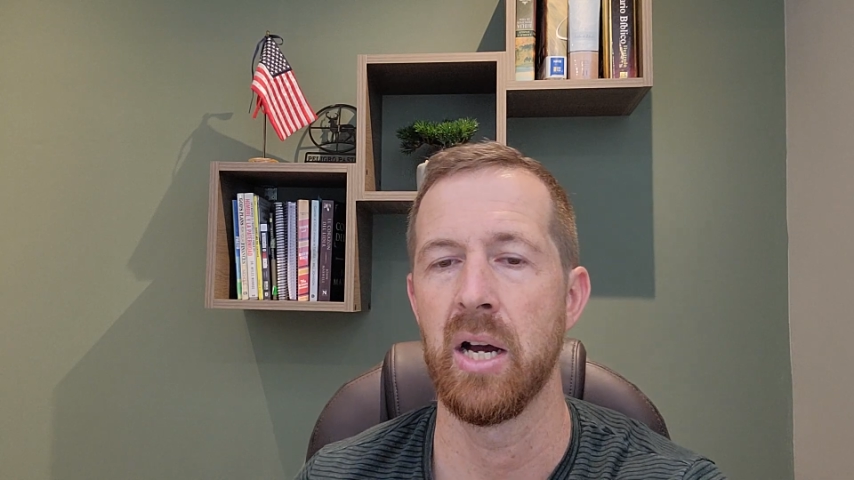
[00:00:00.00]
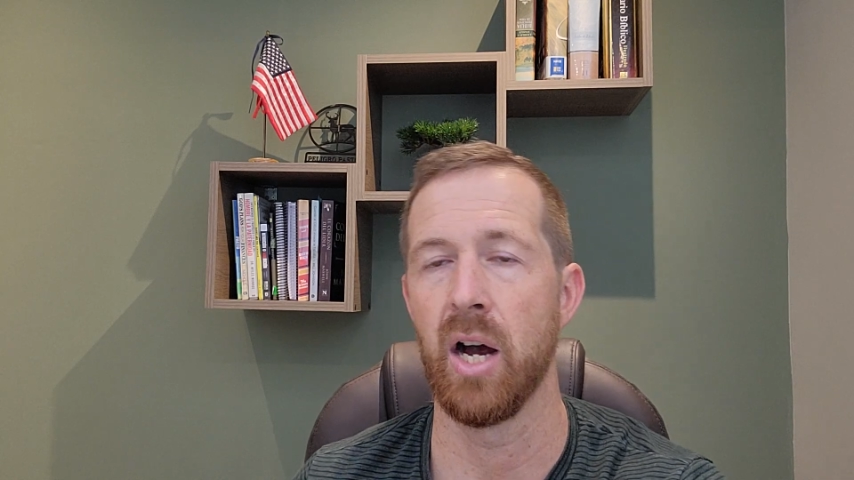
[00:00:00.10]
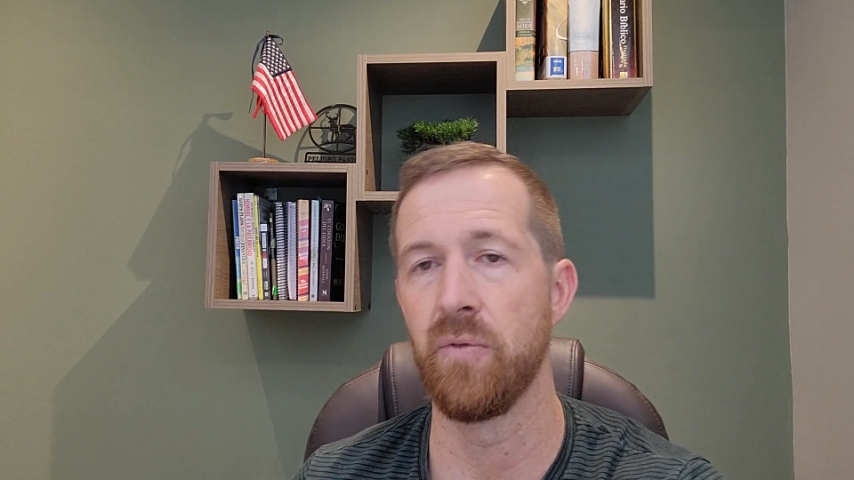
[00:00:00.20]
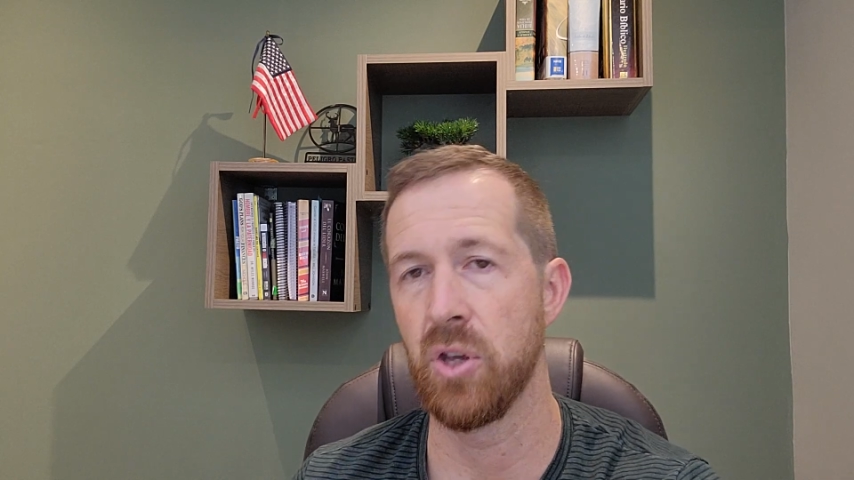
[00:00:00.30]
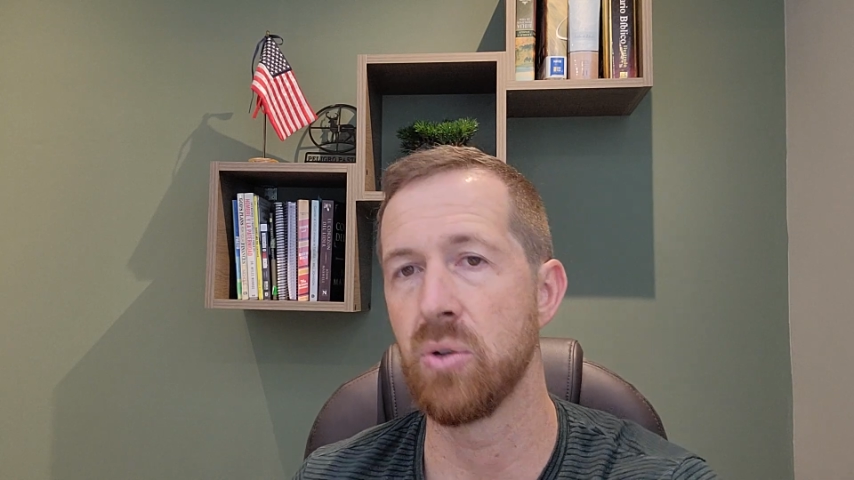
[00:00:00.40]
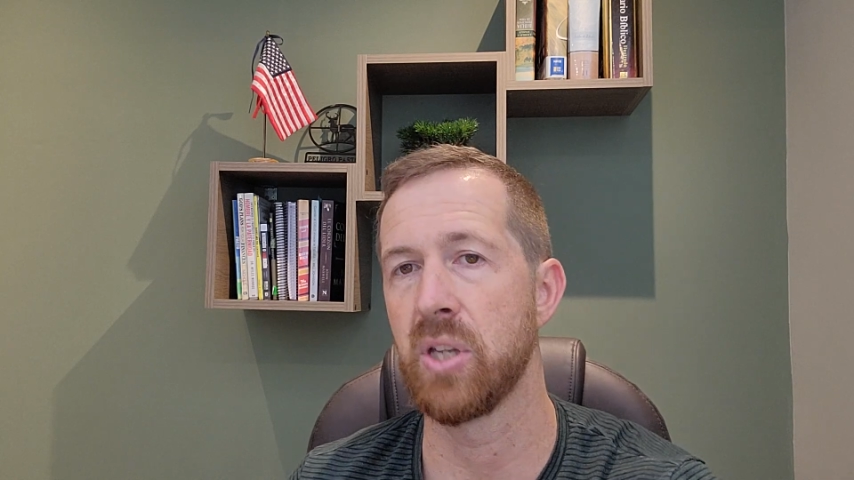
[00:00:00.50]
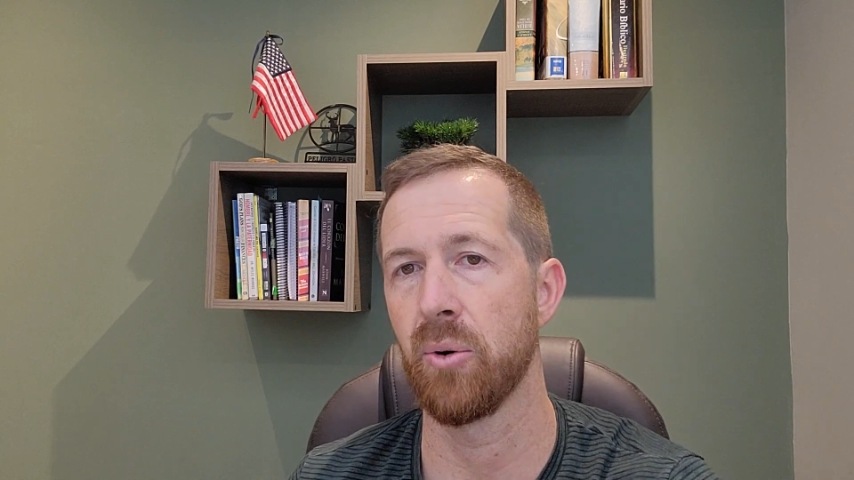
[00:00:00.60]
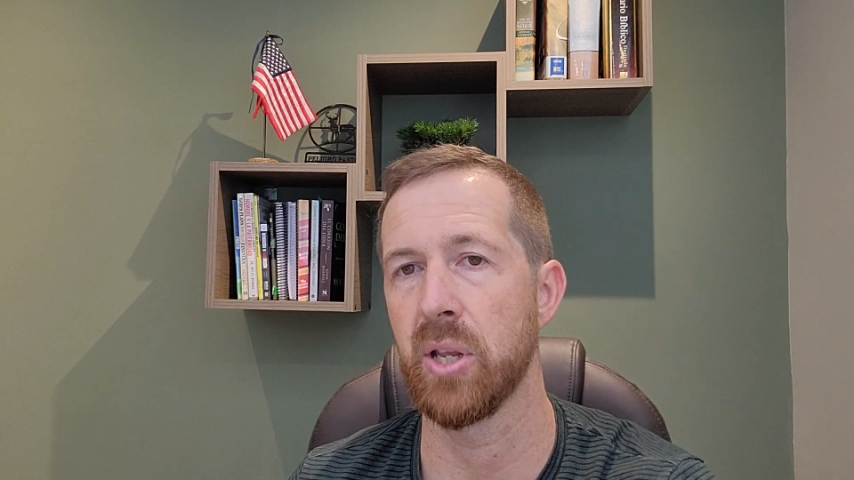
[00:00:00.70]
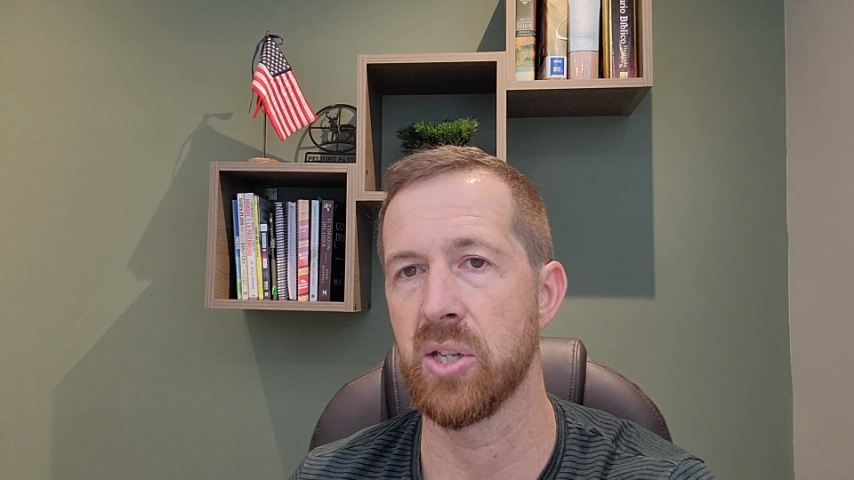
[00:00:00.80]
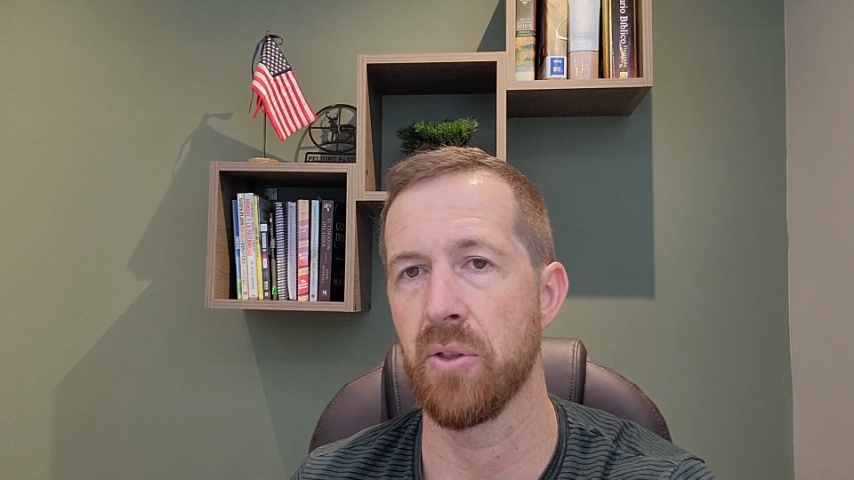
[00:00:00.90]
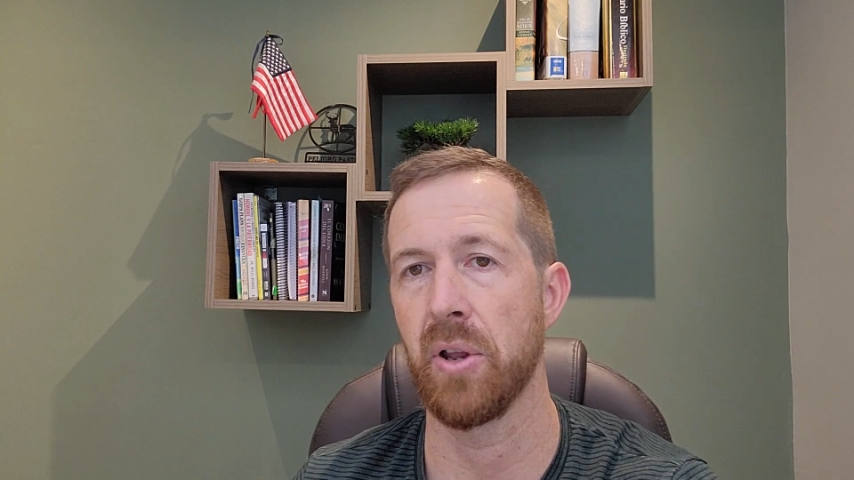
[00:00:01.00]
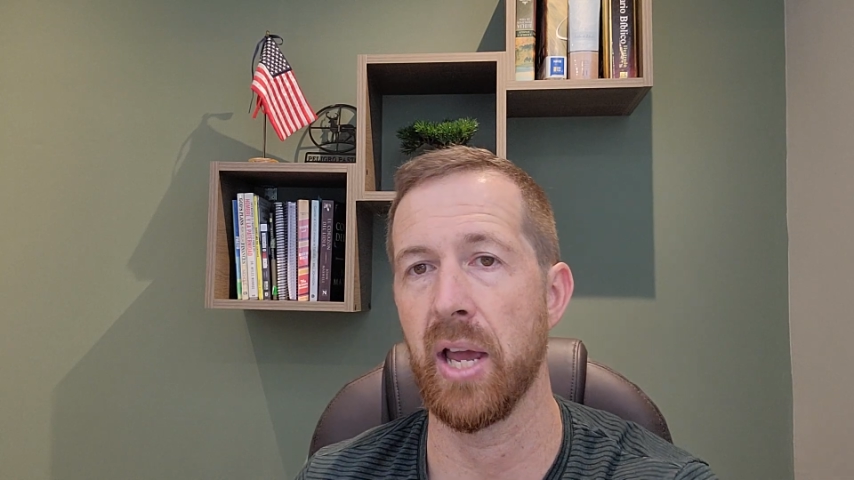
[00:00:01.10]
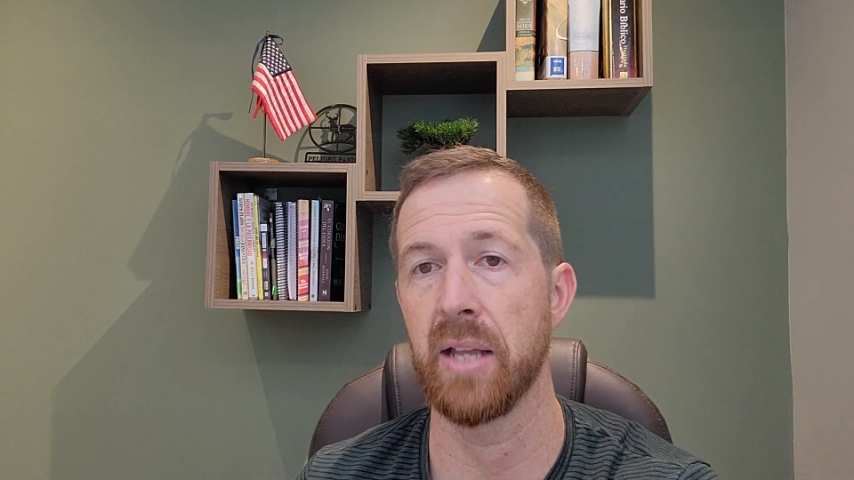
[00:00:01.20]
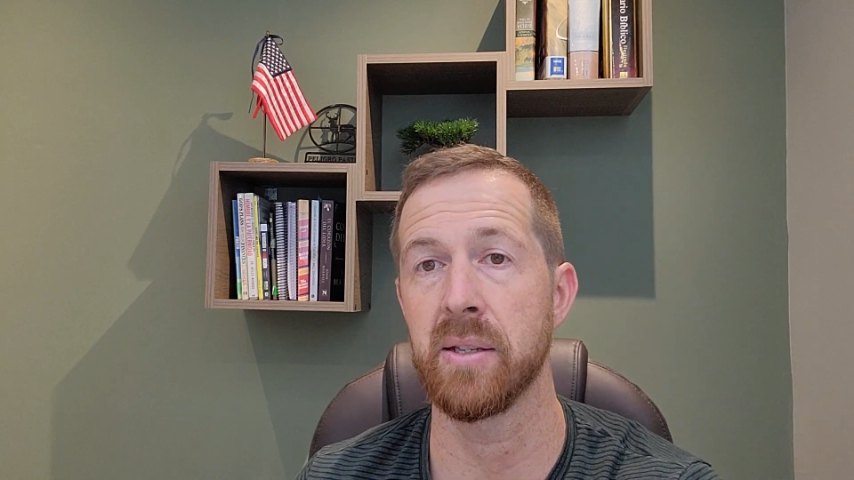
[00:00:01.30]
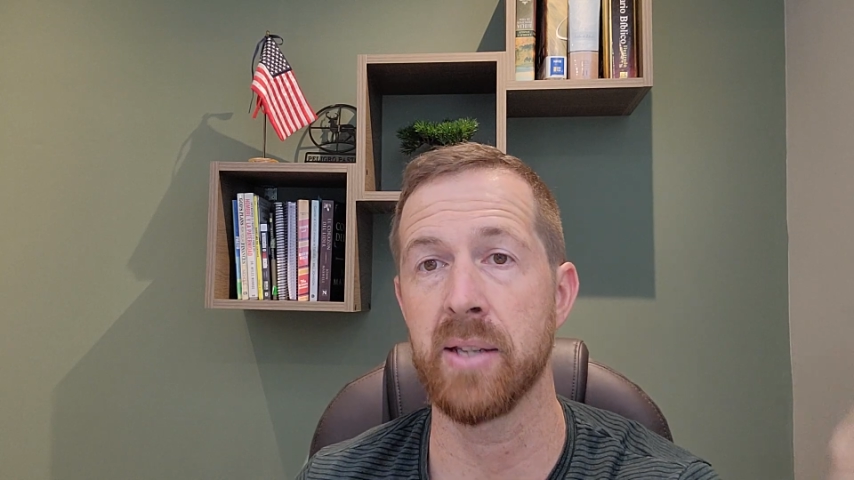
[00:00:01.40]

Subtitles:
of the utilities on the land.